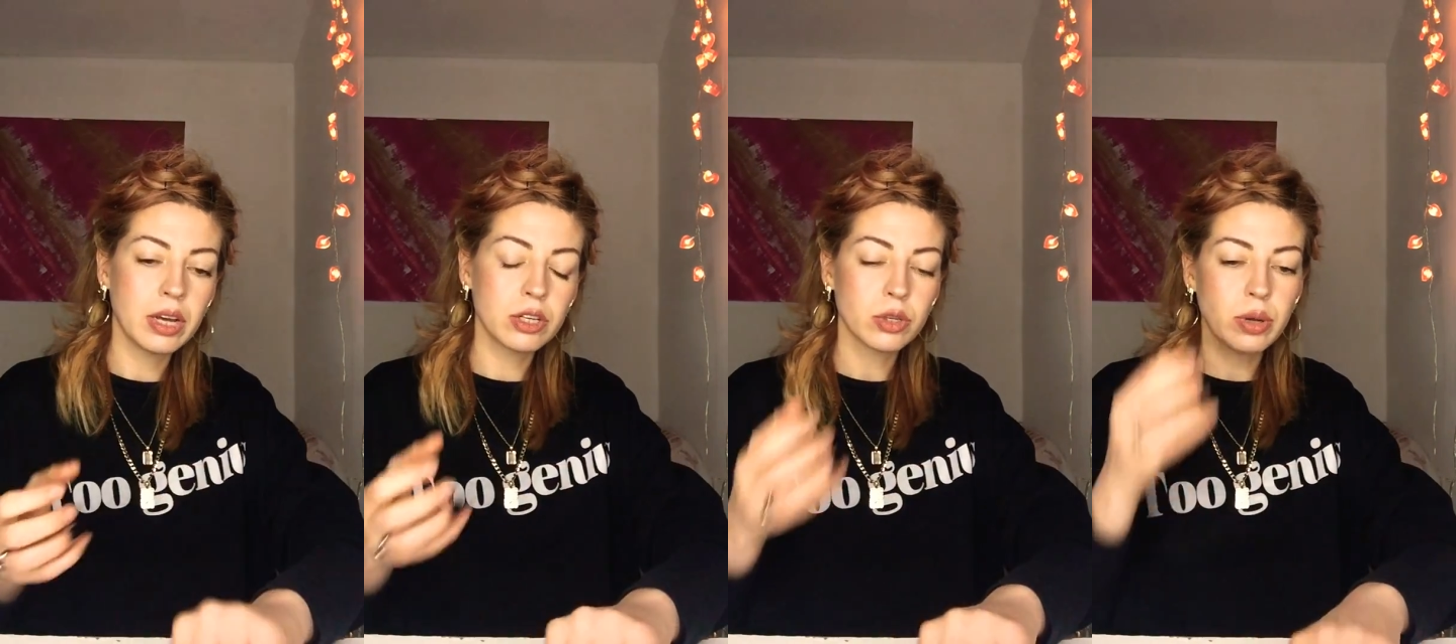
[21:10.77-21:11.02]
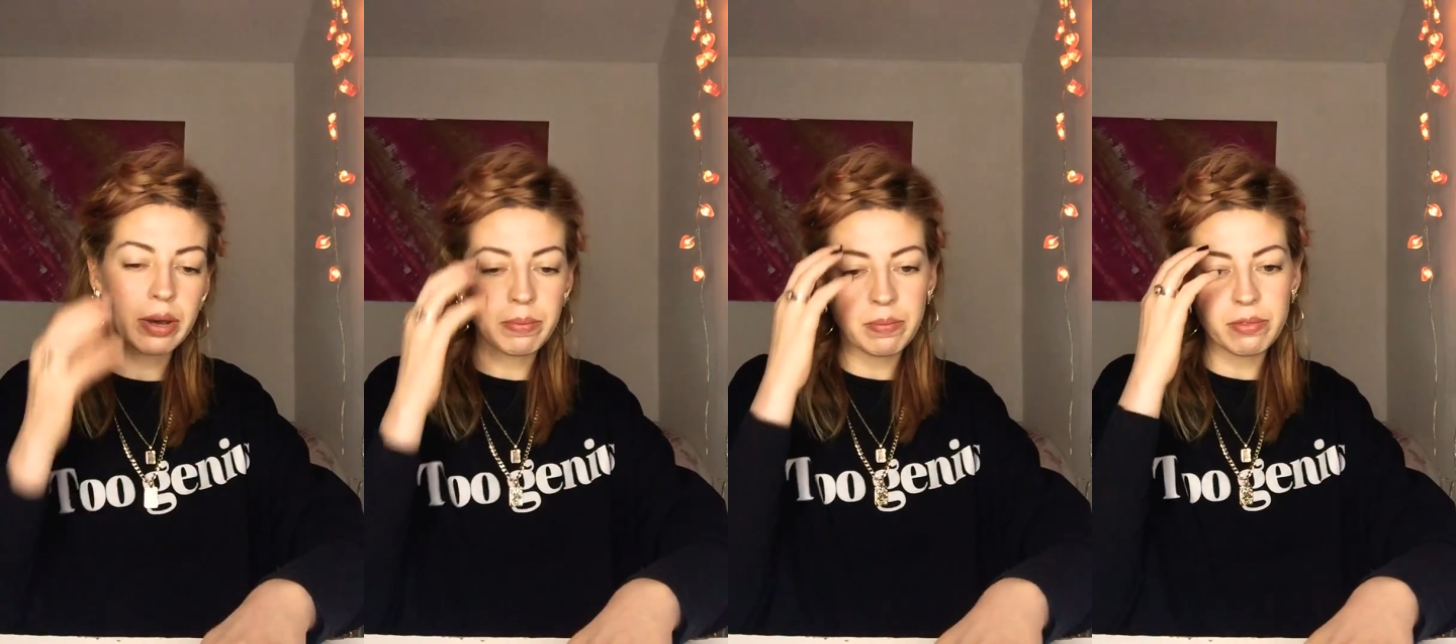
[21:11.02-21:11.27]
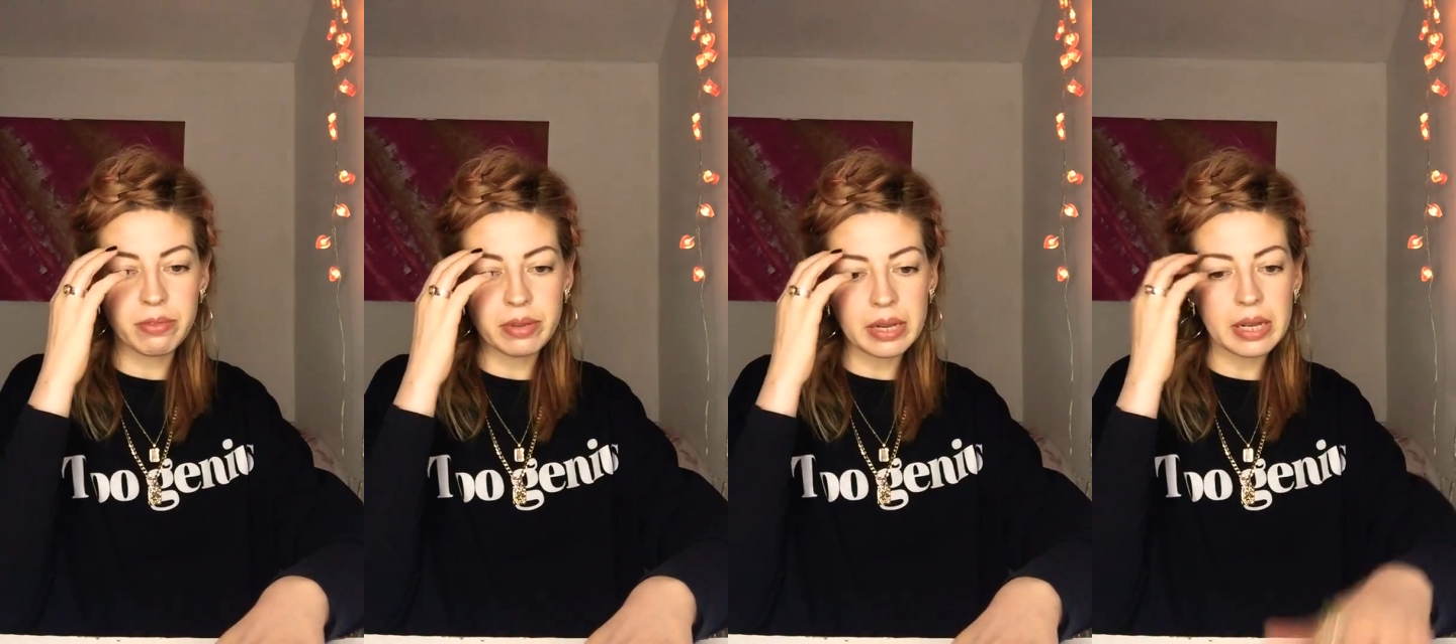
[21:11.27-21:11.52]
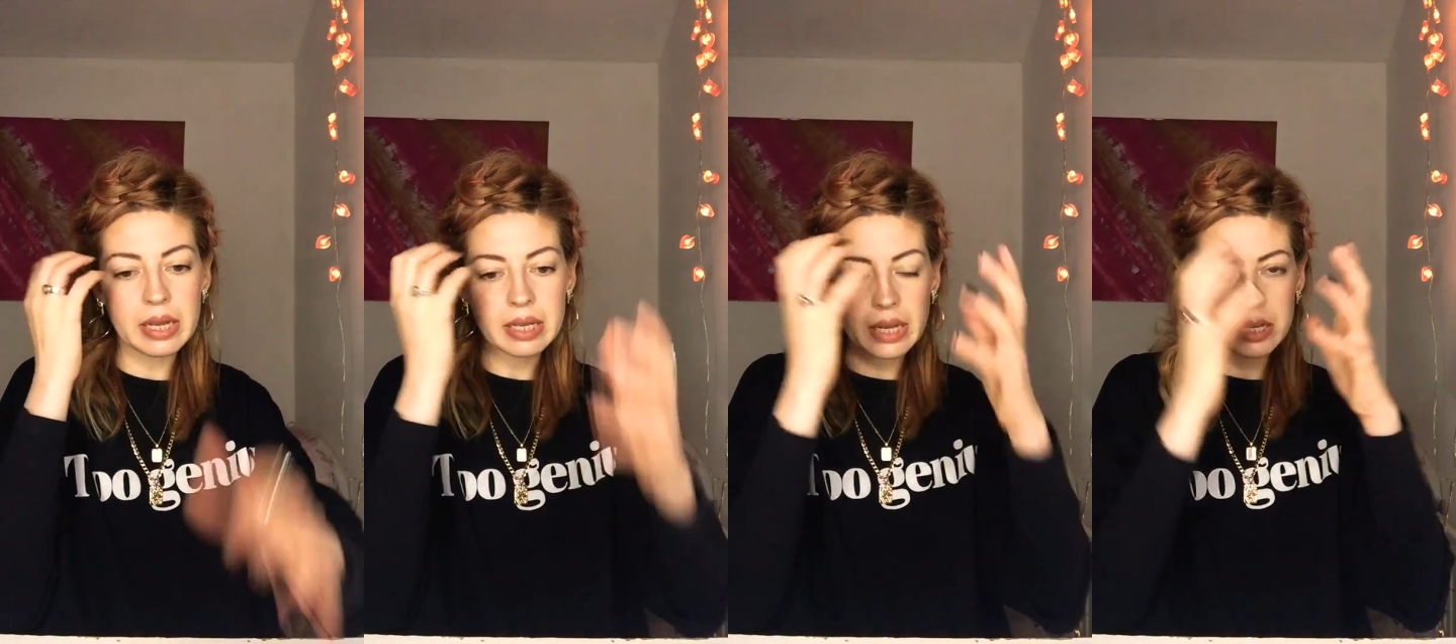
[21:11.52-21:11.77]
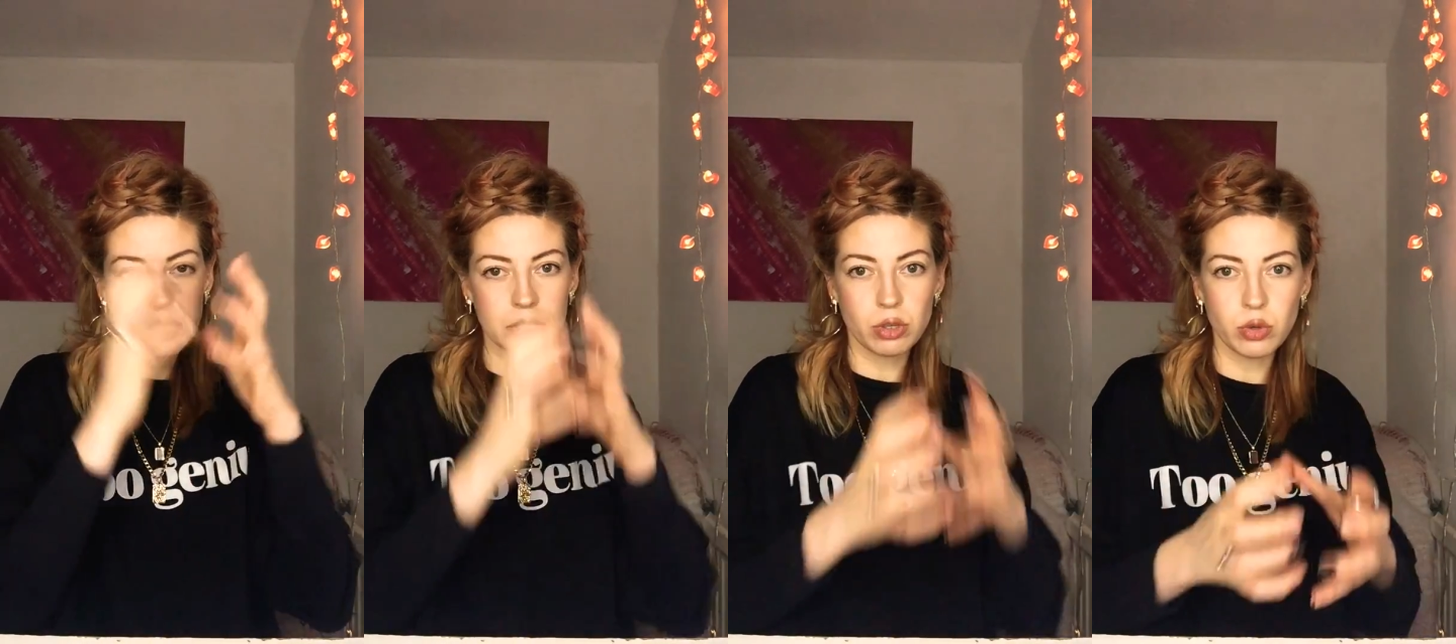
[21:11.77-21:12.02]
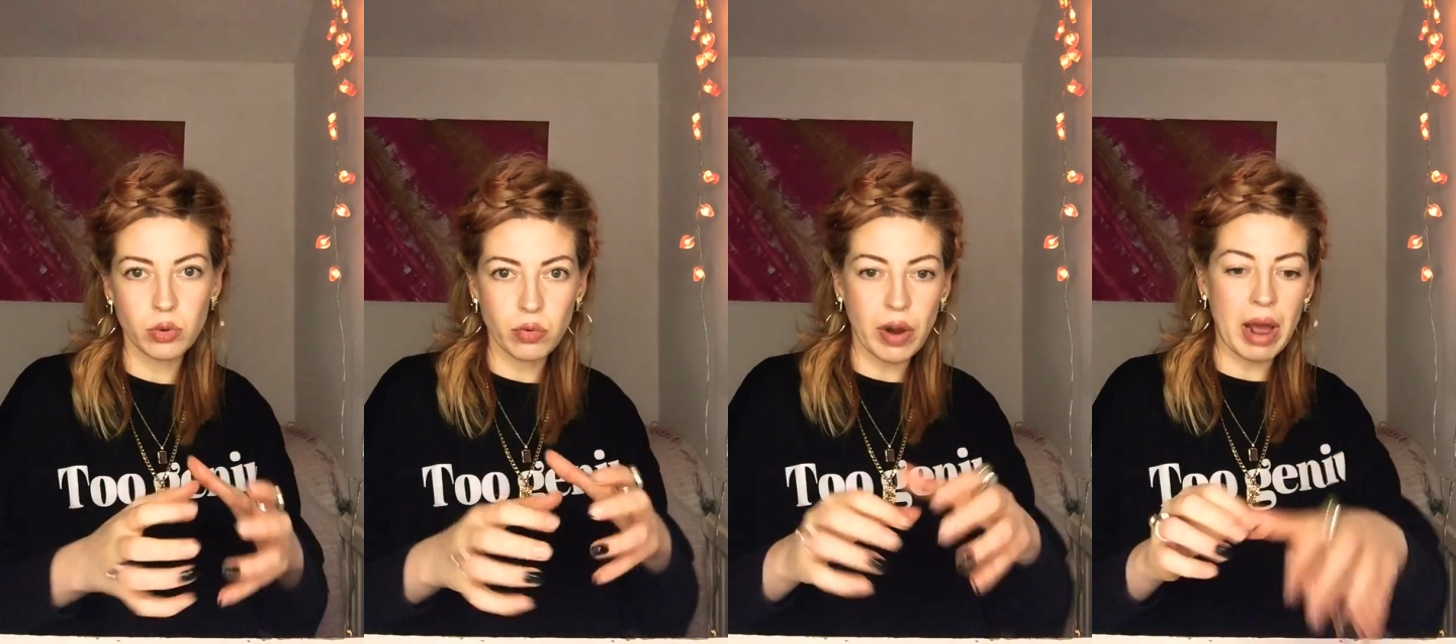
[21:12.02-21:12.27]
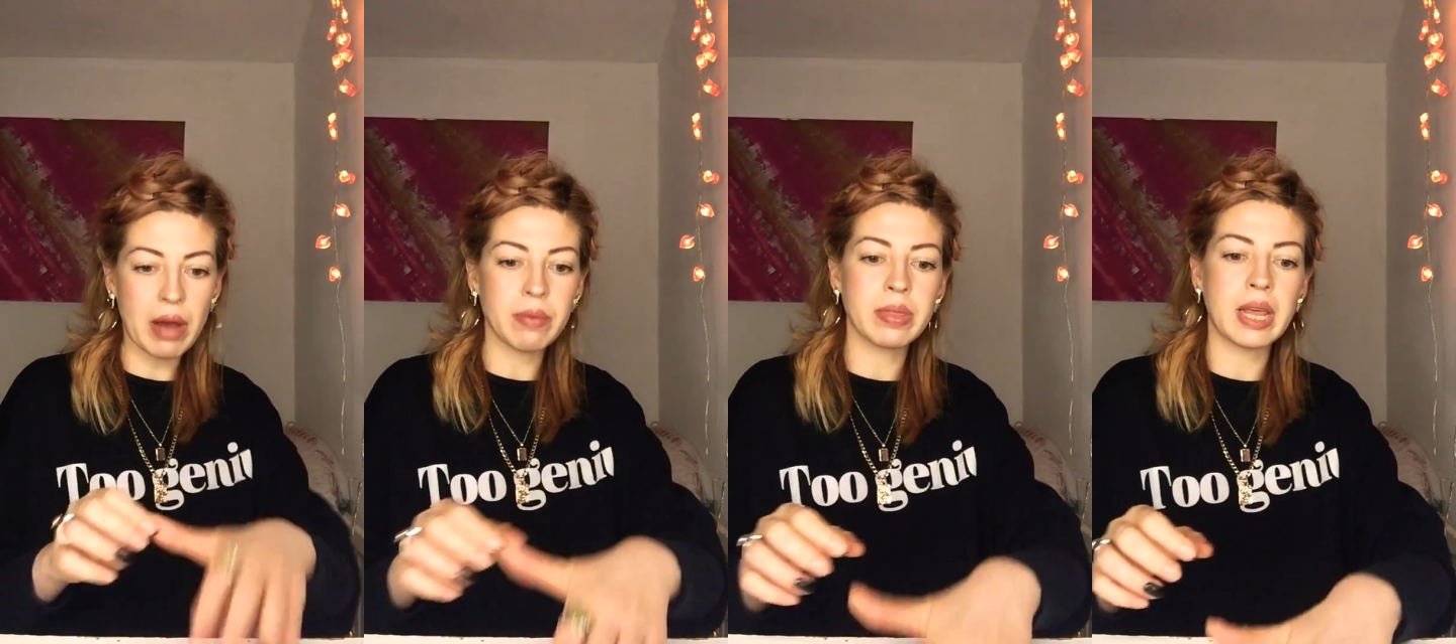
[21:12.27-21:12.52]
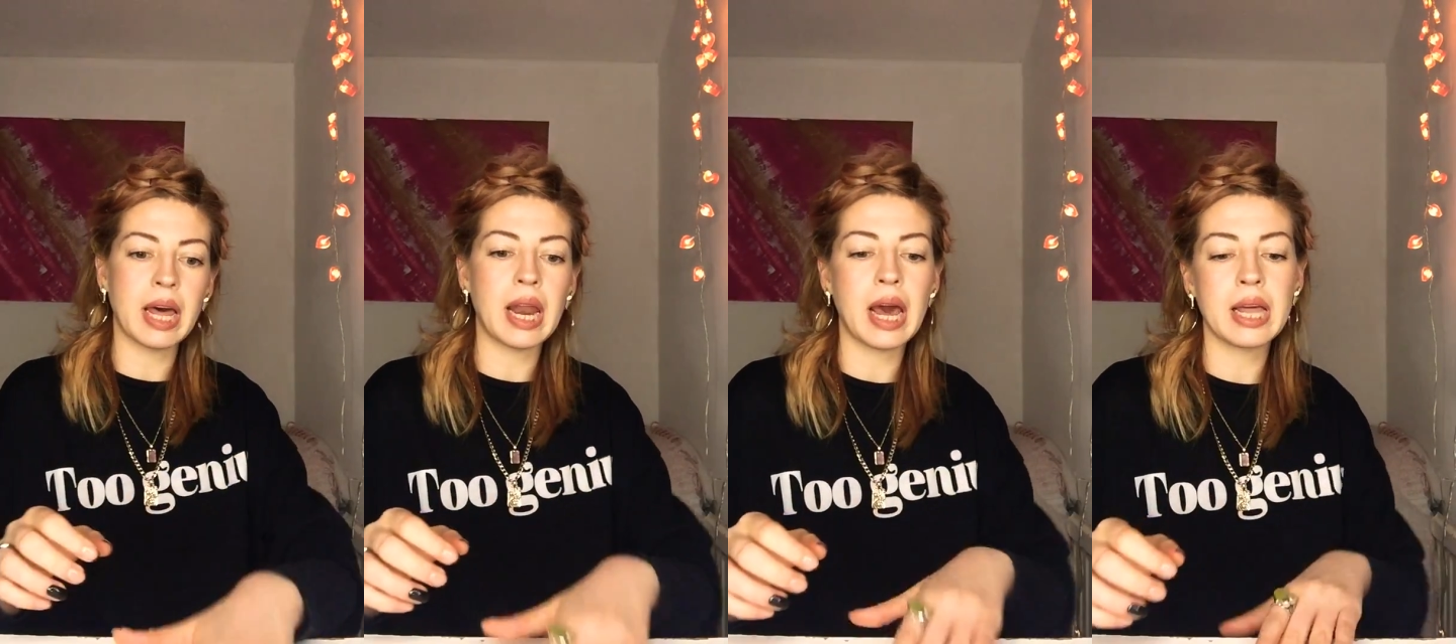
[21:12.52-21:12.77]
So I'm feeling that to ground that